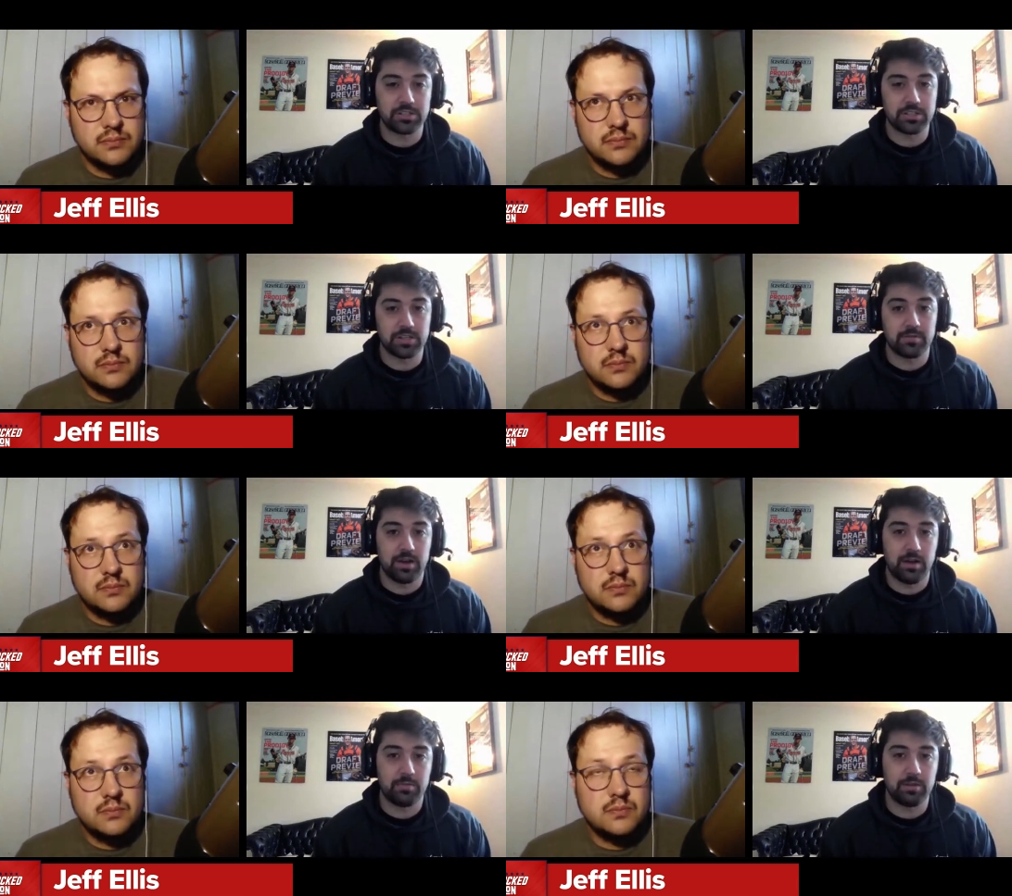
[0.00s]
Speaker 1: just because I'm
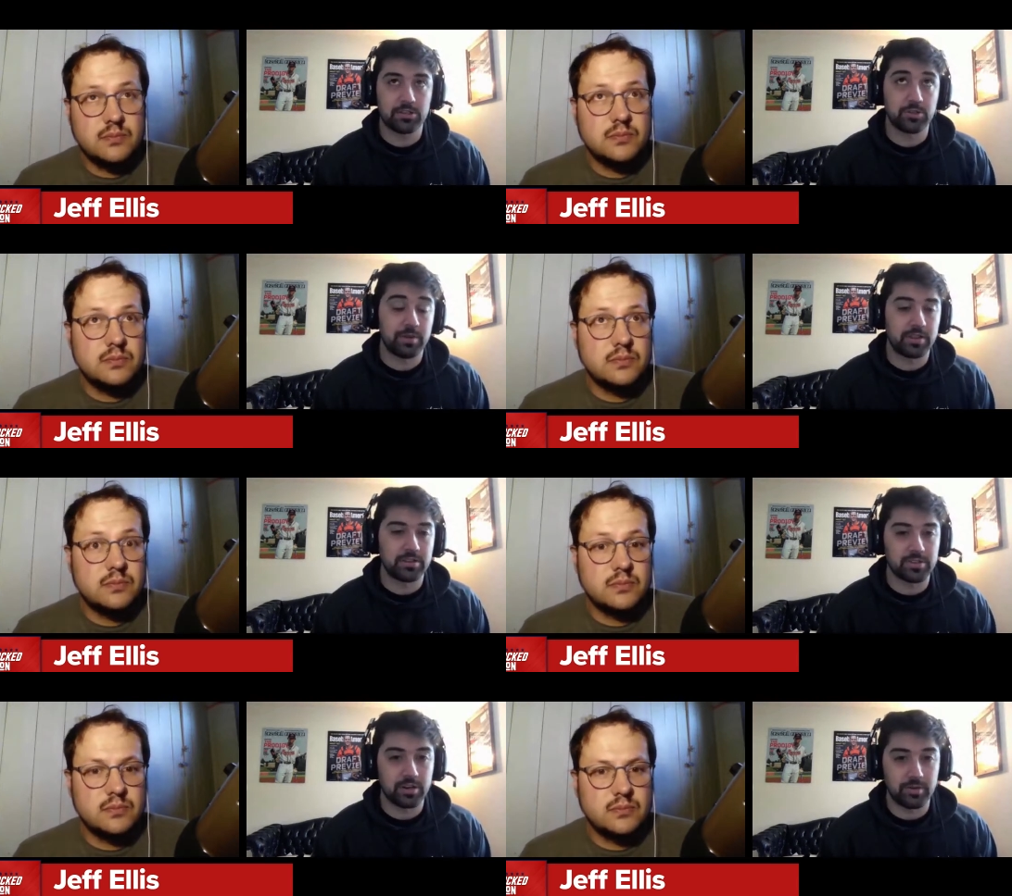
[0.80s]
I'm assuming
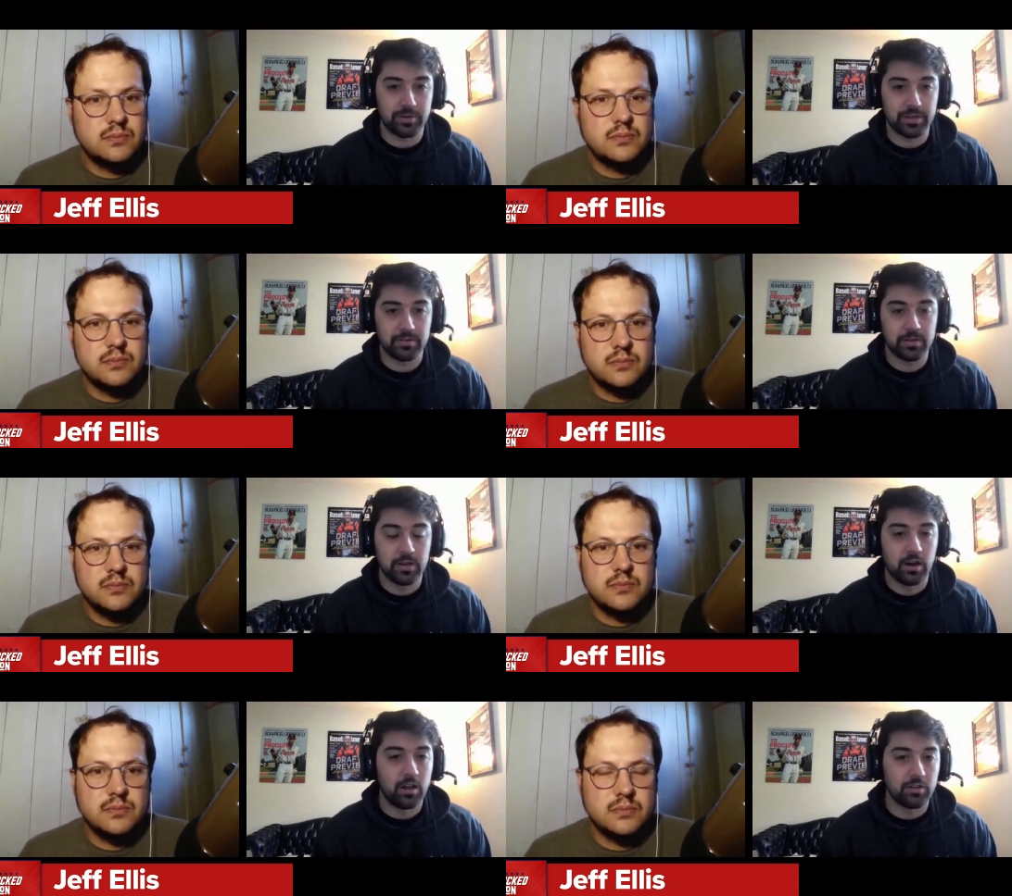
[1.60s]
things are going to be
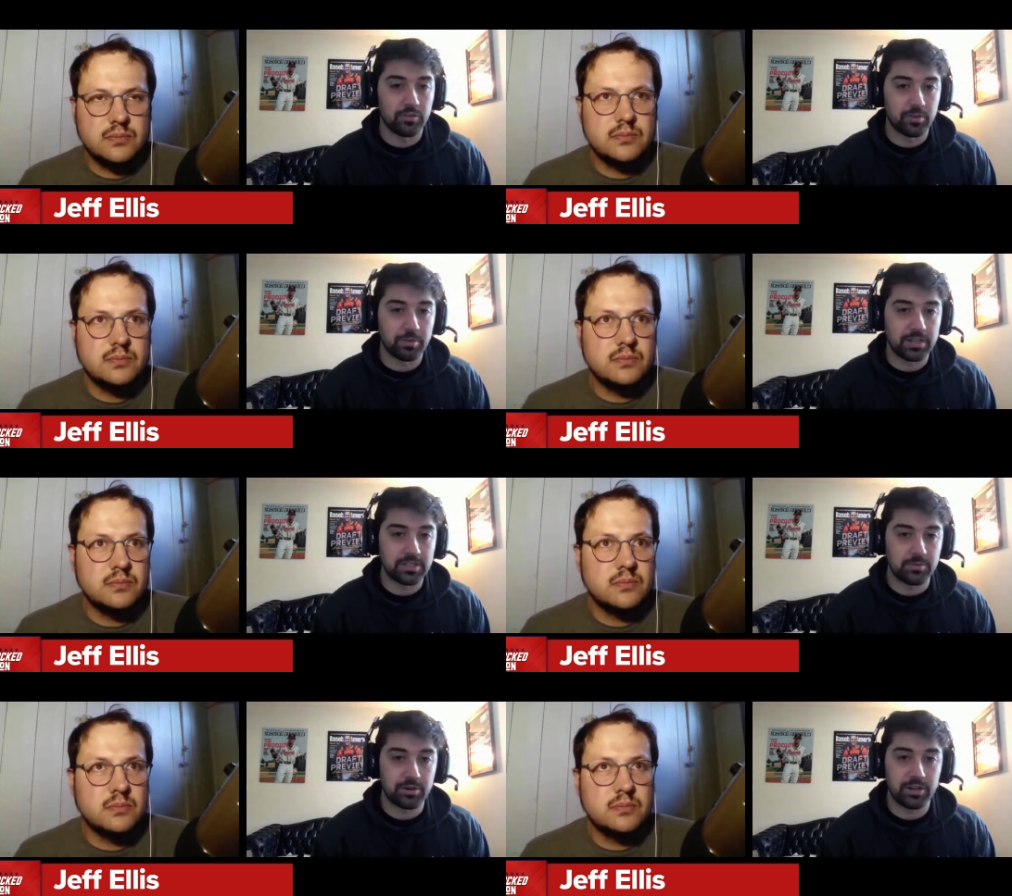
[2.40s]
all over the
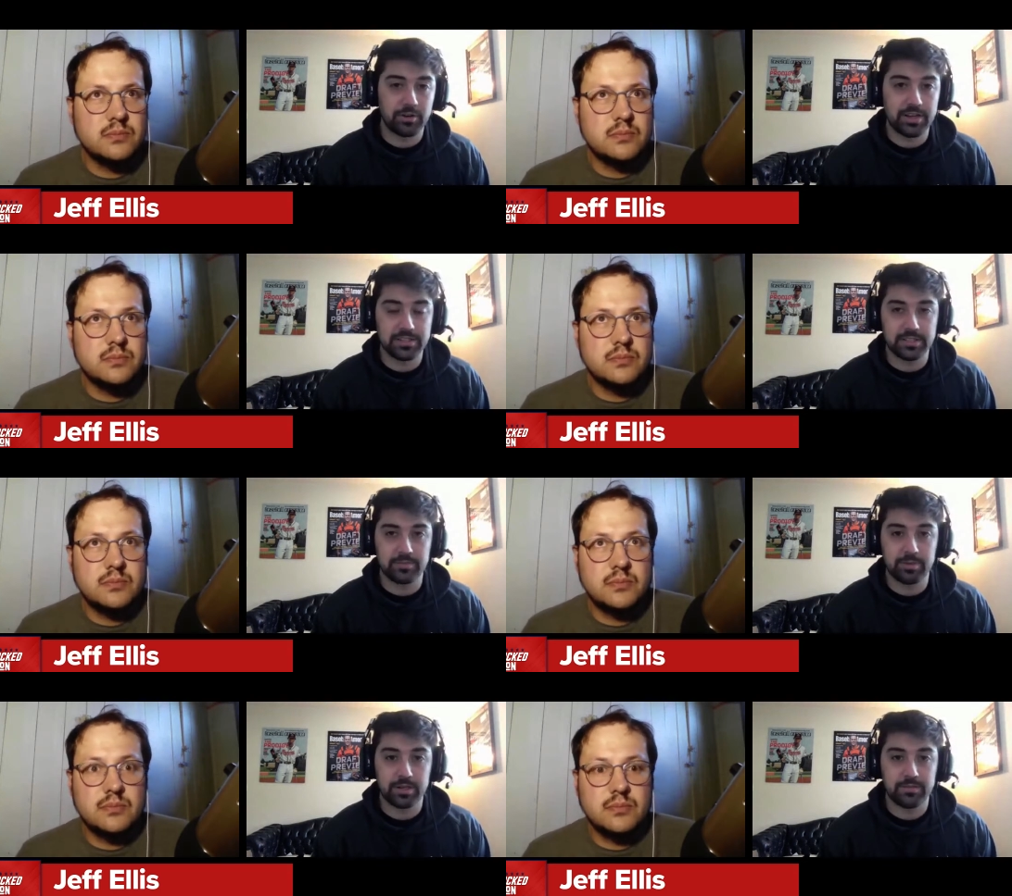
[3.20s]
place and pretty crazy
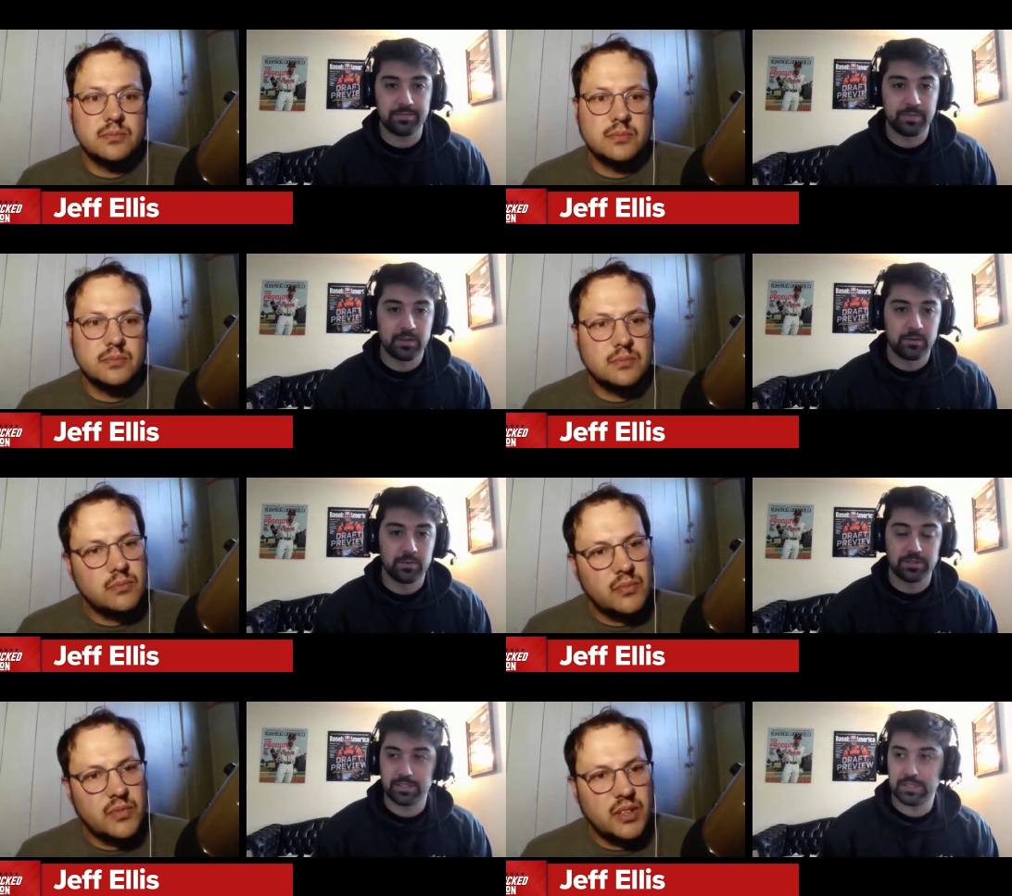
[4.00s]
but
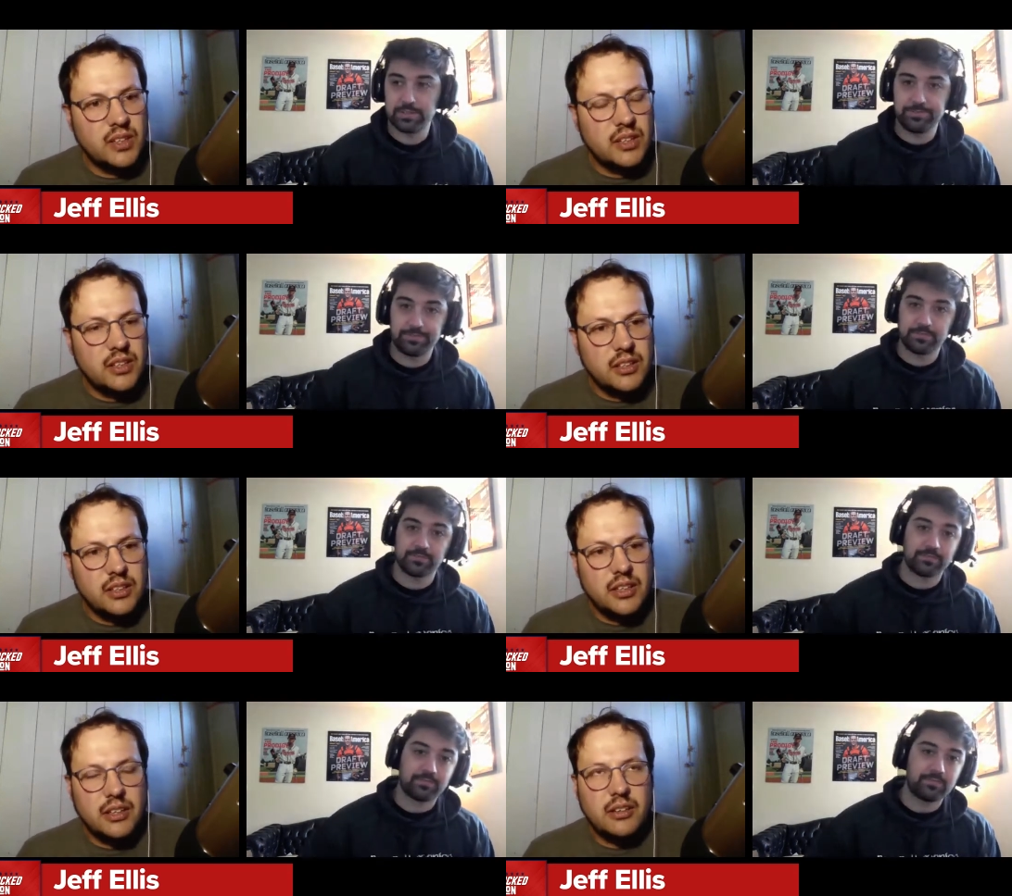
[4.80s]
we'll see.
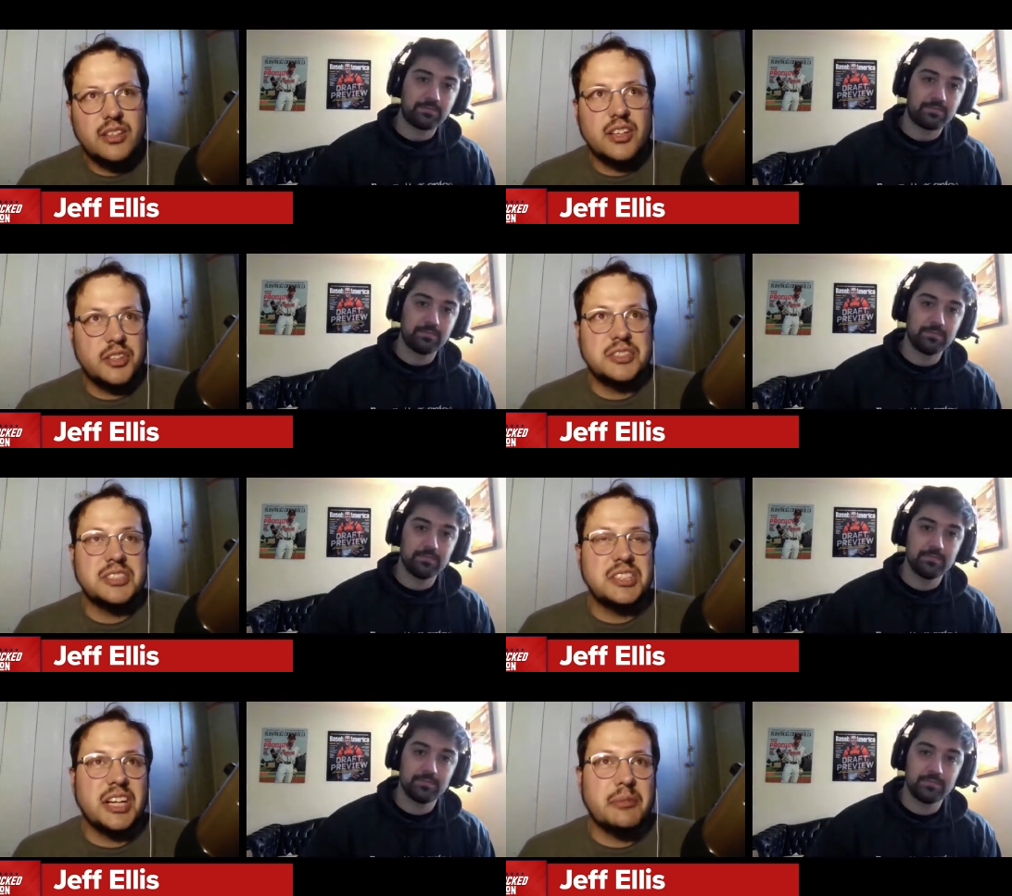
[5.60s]
Speaker 2: You know, you,
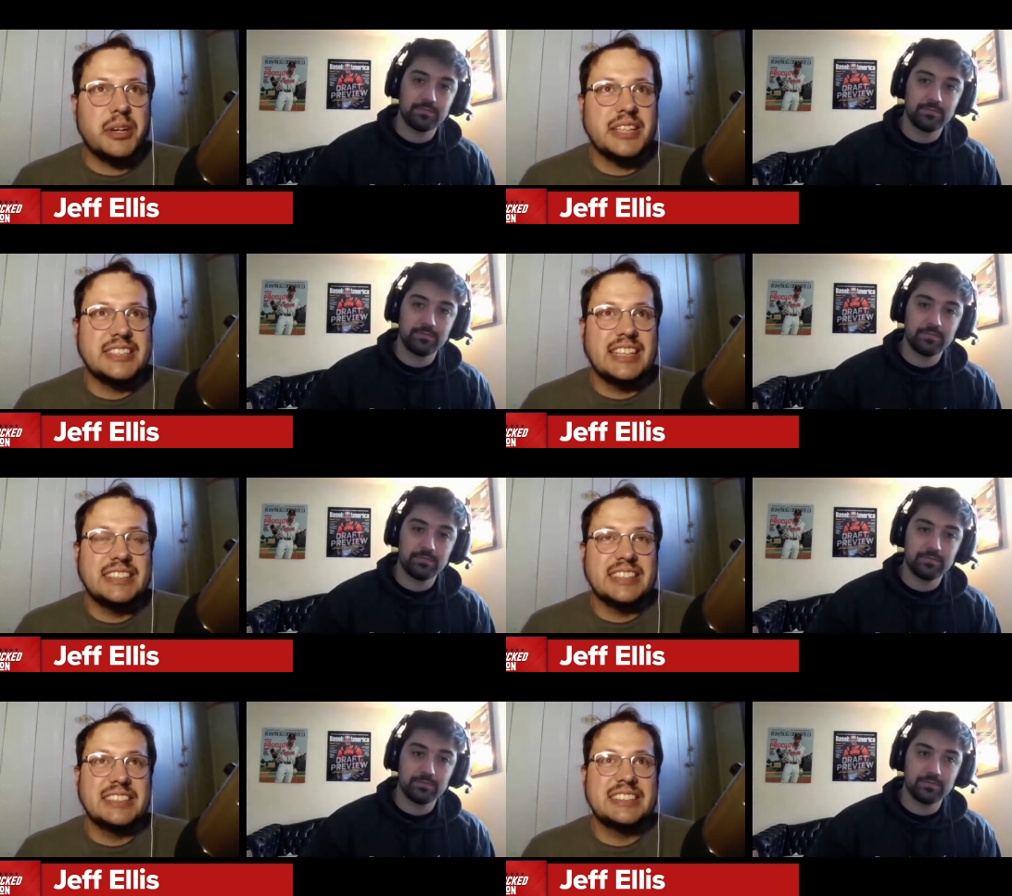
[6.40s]
you talk about
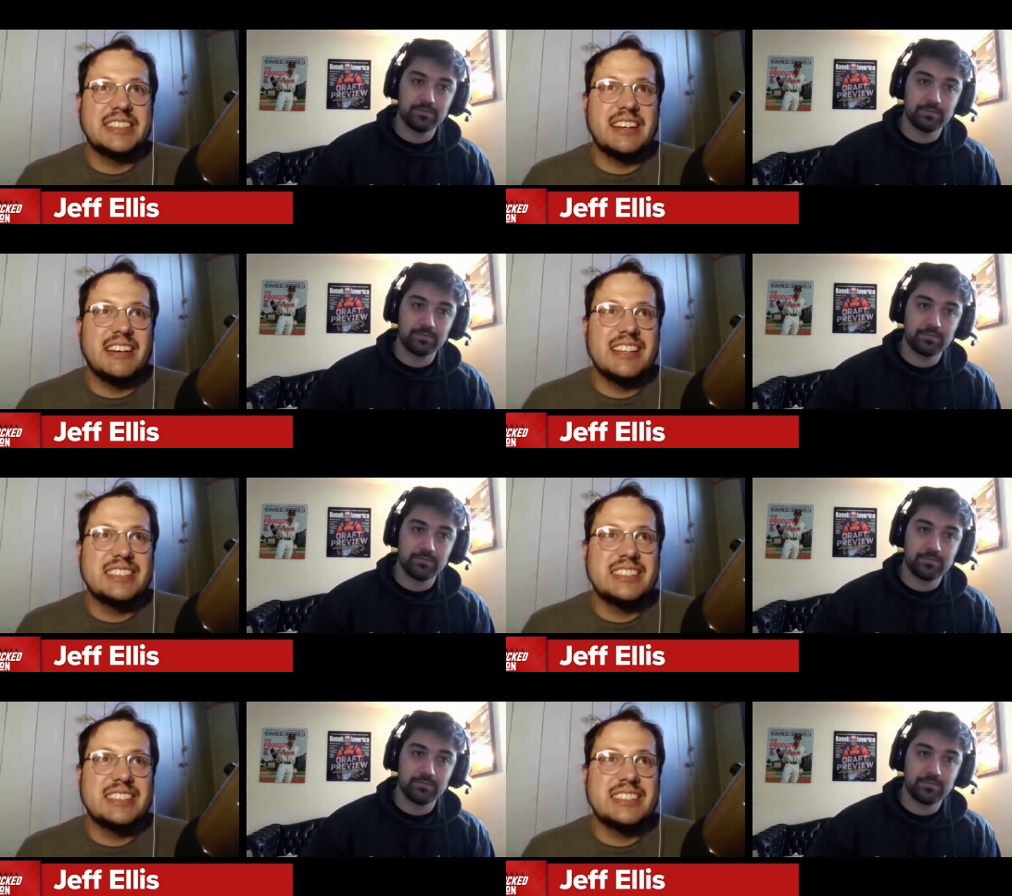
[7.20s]
consensus. Uh,